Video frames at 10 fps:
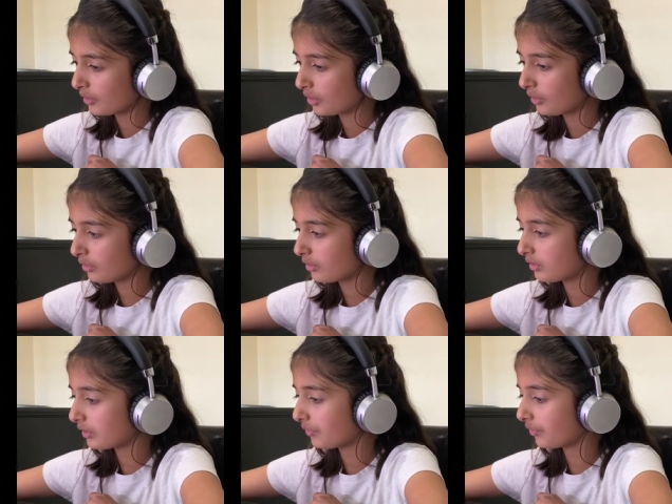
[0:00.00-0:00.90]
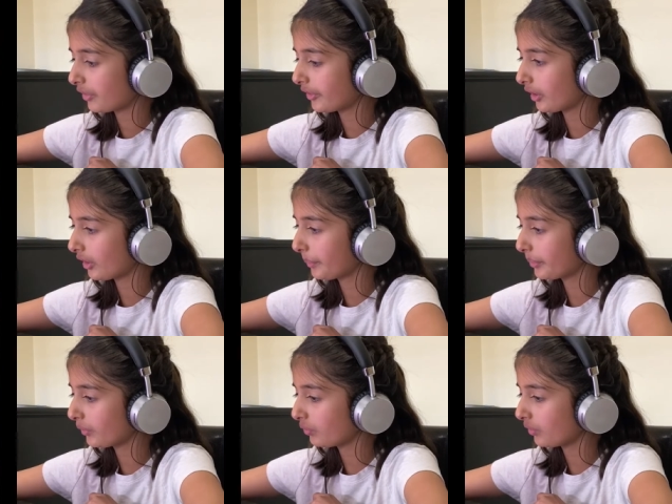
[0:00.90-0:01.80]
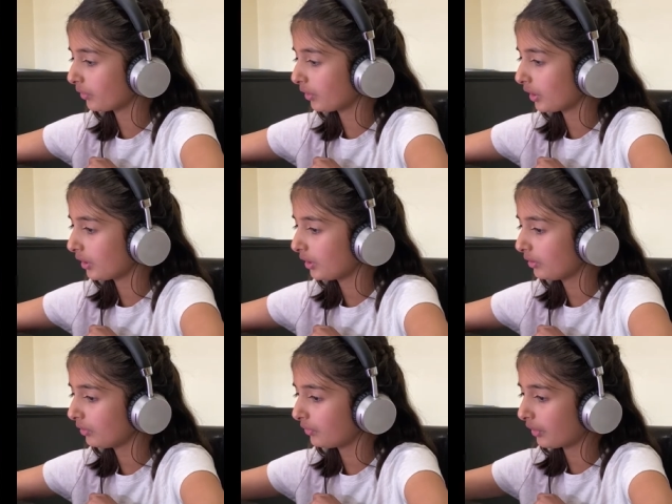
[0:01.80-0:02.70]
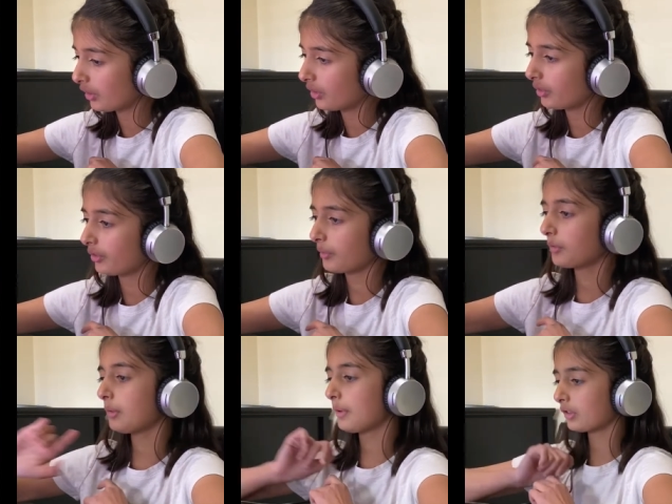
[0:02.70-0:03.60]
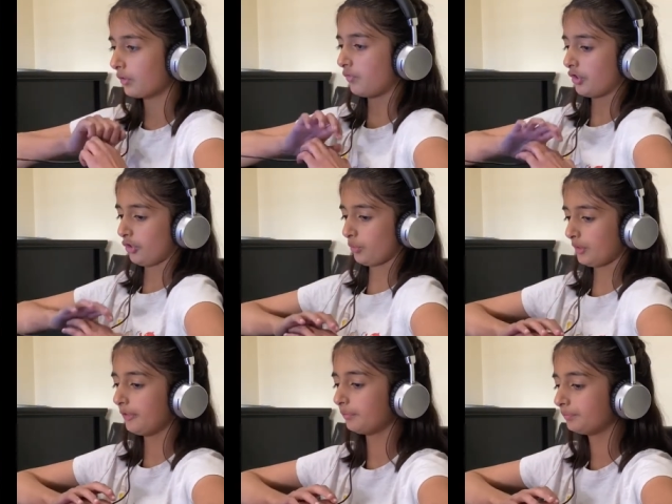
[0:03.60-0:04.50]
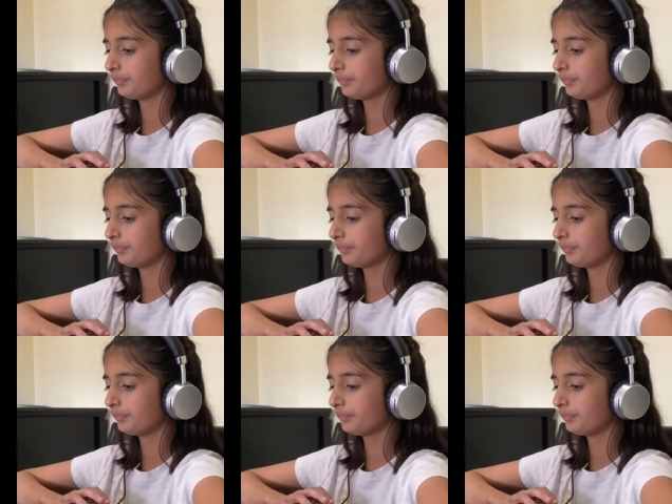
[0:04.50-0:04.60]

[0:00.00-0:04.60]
All different types of varieties of hands. I'm gonna pick the first one.